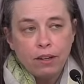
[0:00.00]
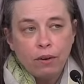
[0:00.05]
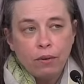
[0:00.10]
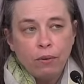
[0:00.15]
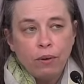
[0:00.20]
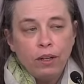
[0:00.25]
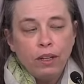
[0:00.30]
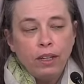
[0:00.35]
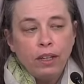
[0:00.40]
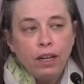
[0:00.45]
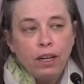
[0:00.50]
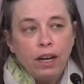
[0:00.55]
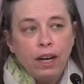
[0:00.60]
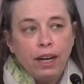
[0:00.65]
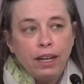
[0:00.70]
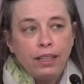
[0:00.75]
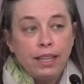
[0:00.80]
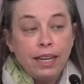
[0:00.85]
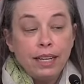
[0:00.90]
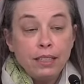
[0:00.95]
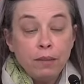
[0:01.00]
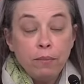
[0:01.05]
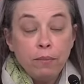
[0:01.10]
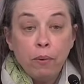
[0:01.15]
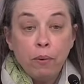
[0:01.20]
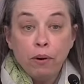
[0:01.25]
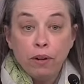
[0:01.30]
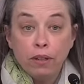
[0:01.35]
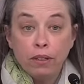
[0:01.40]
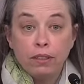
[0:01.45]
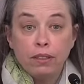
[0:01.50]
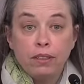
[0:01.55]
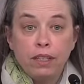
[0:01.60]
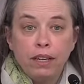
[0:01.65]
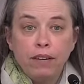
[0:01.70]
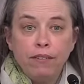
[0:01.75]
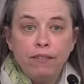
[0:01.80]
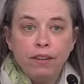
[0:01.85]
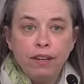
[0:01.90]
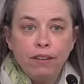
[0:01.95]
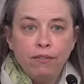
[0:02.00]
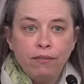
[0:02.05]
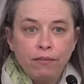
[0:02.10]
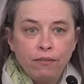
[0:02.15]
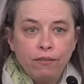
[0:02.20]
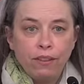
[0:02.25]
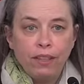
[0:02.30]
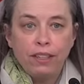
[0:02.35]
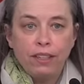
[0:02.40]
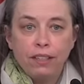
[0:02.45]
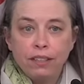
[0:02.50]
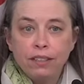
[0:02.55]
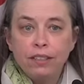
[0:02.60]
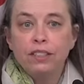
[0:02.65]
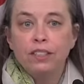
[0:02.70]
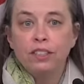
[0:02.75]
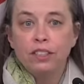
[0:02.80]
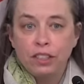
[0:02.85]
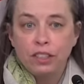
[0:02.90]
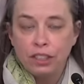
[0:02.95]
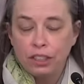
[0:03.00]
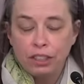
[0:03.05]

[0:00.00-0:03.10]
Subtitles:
So that's important, even if it doesn't